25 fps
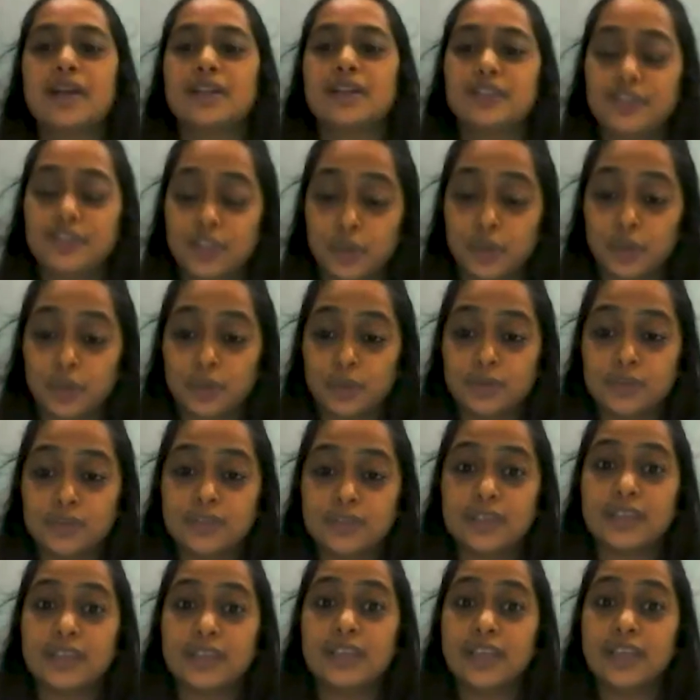
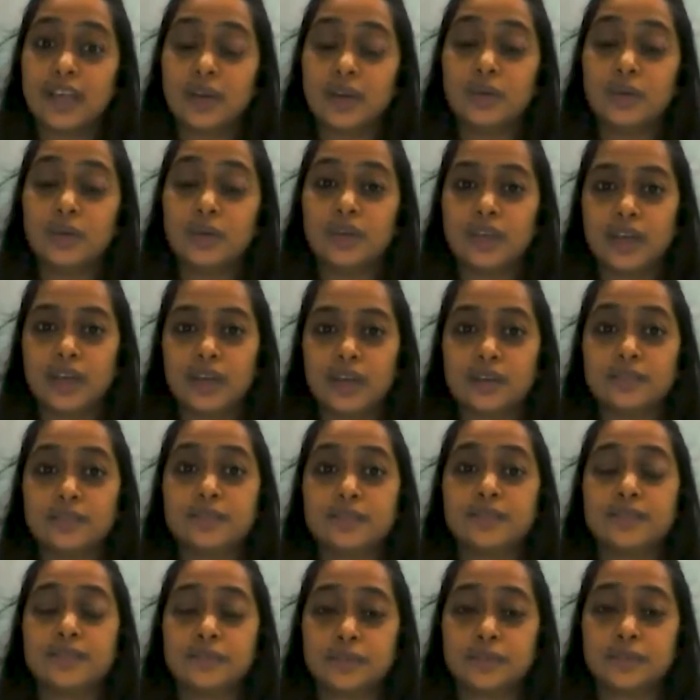So now we are
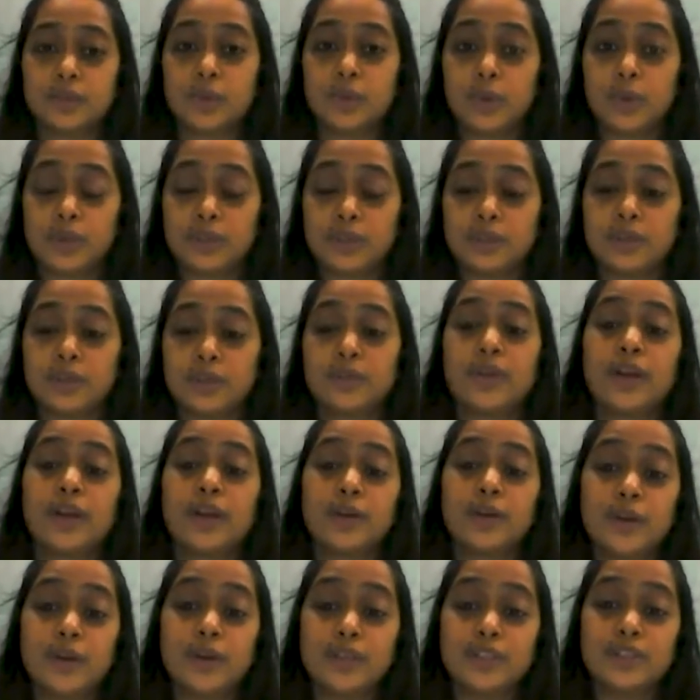
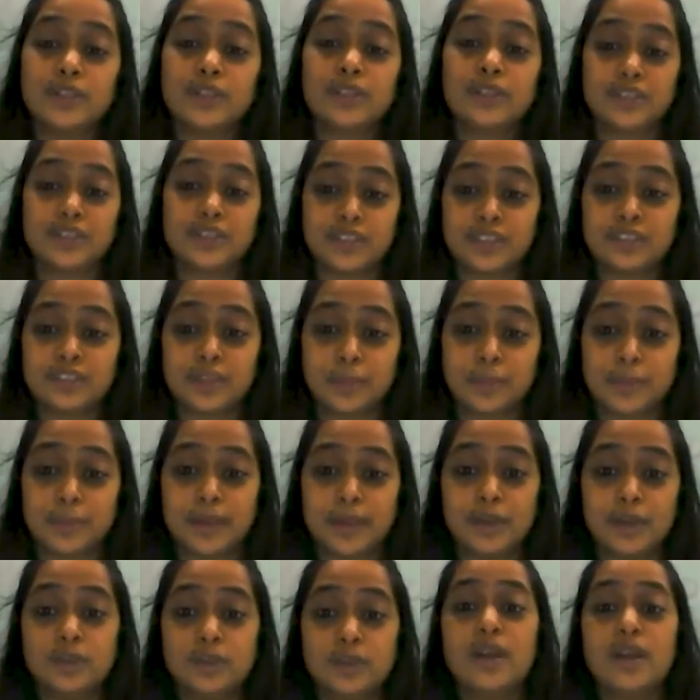going to discuss
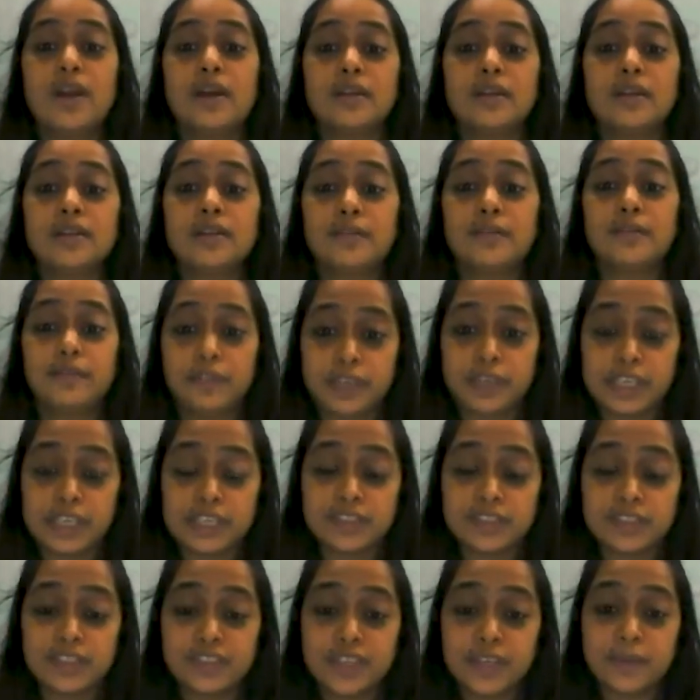about the
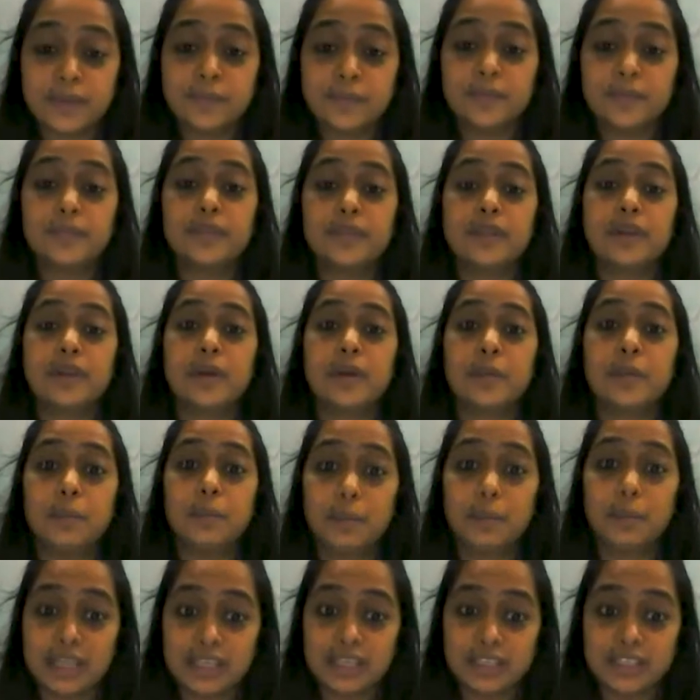freezing,
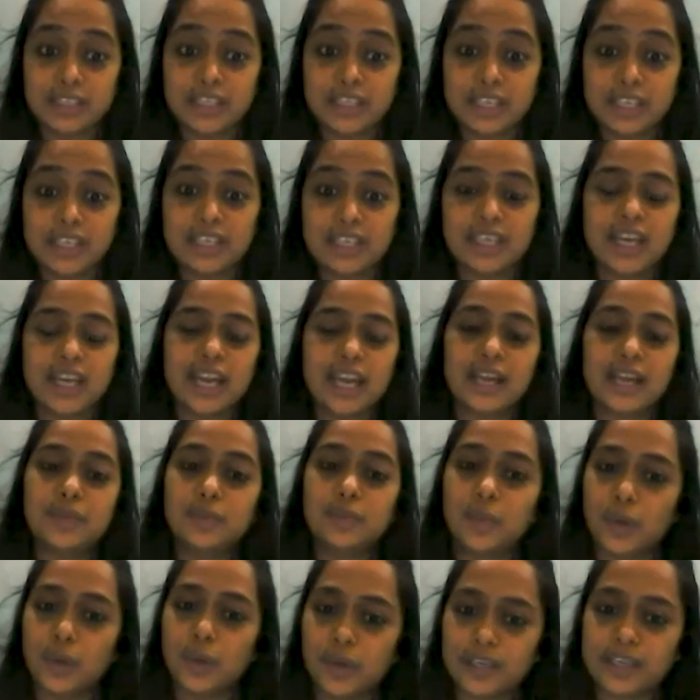melting,
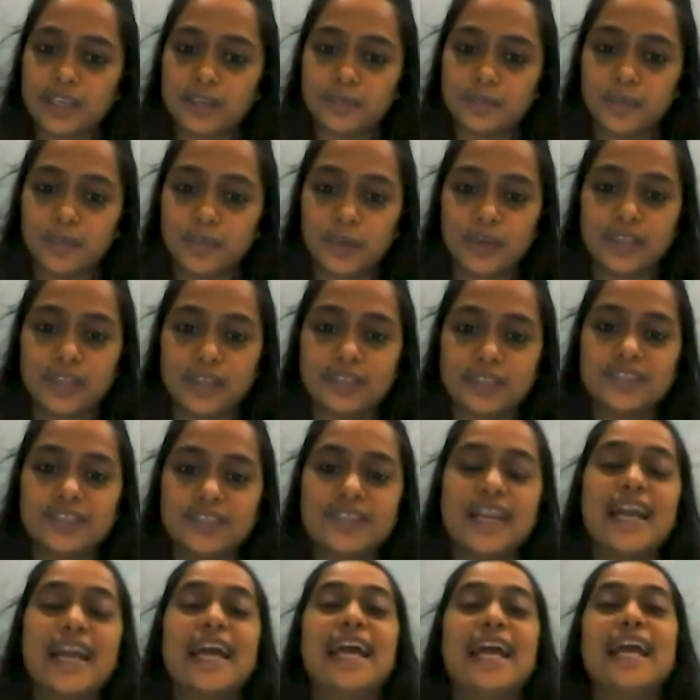and boiling point.
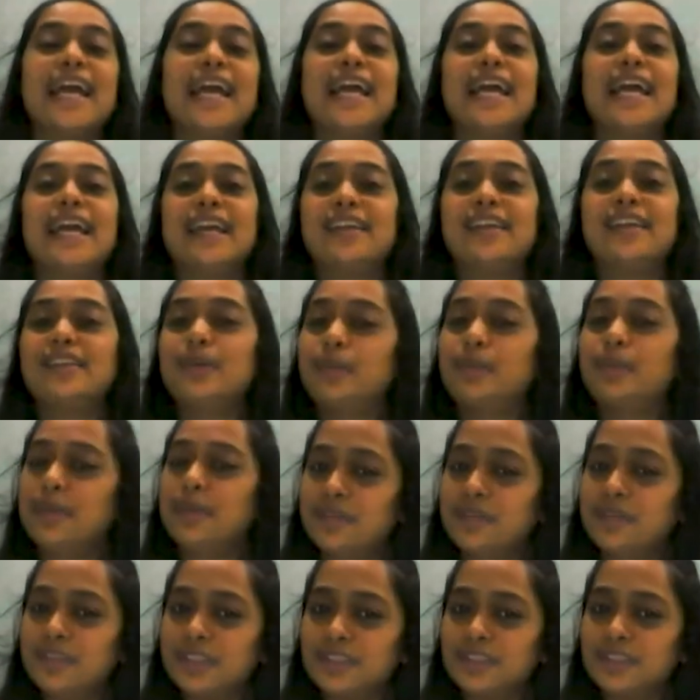In the
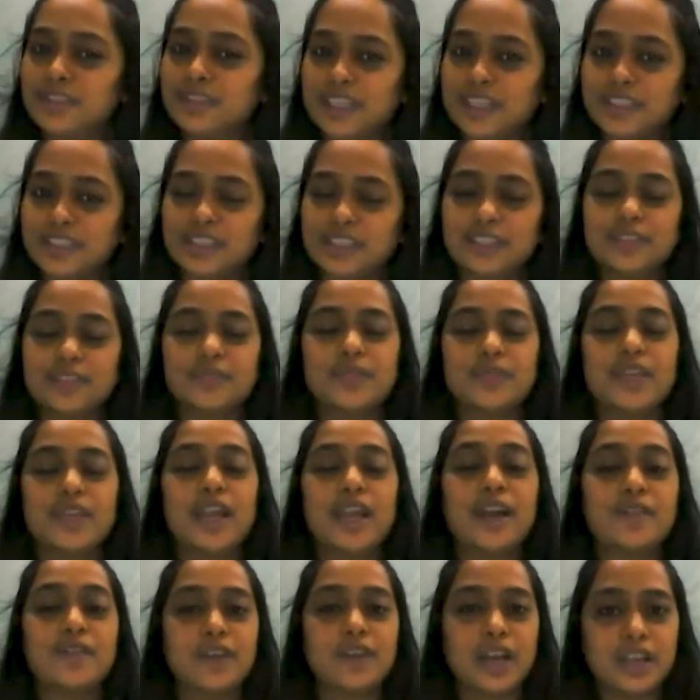previous session, we
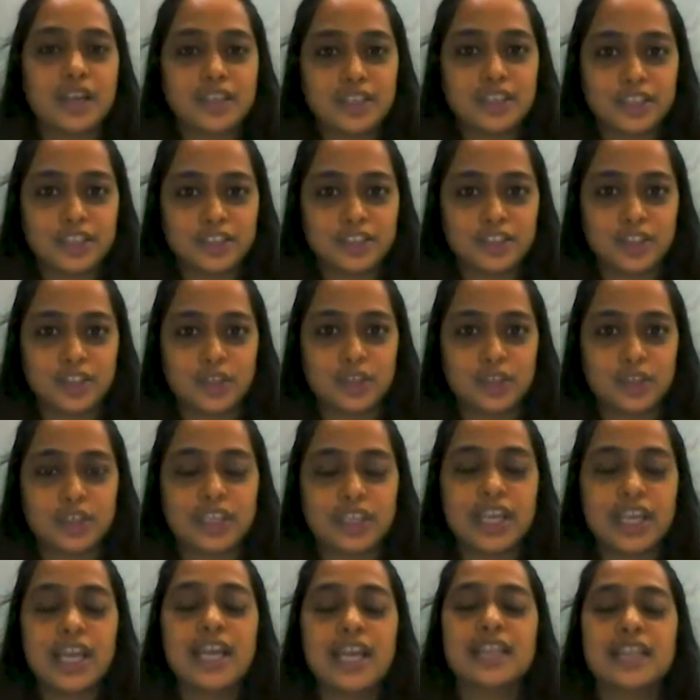have
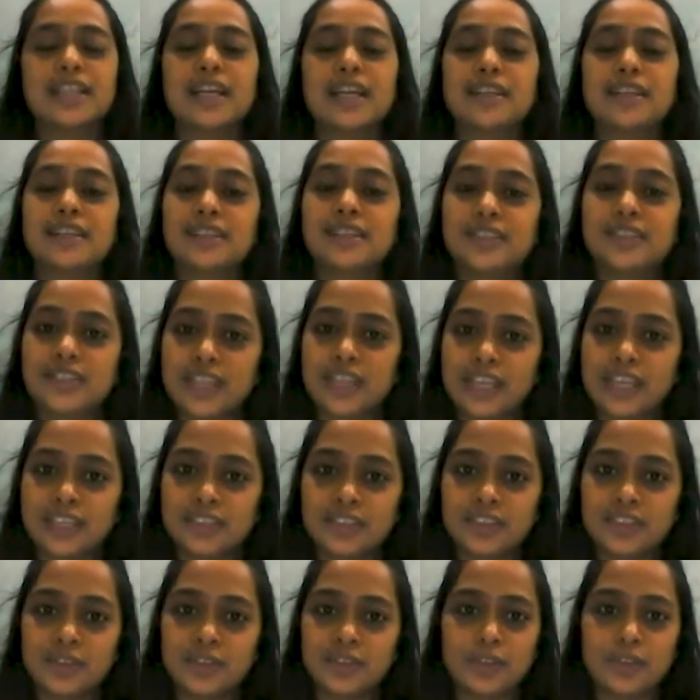understood that the
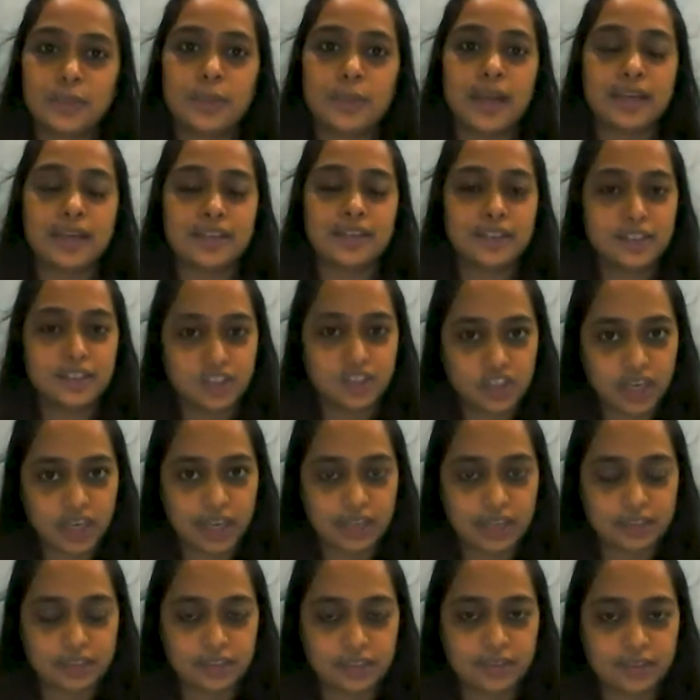states of the matter
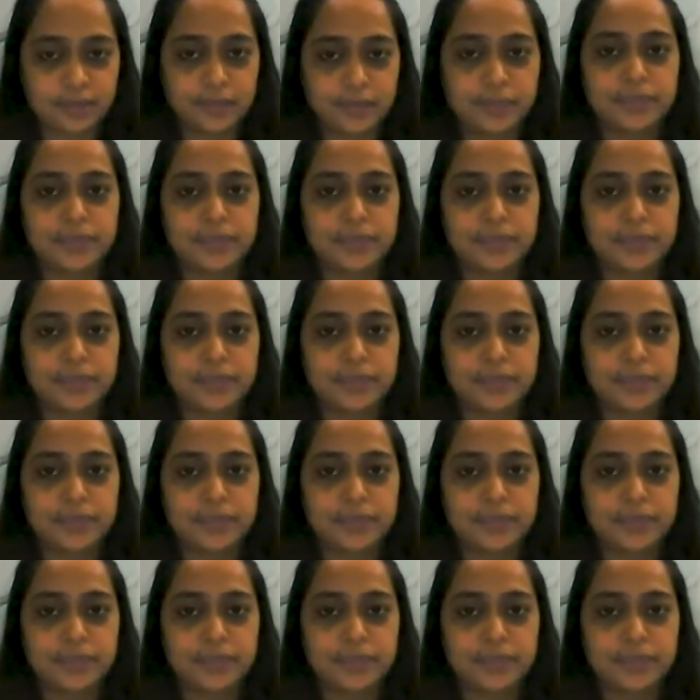change.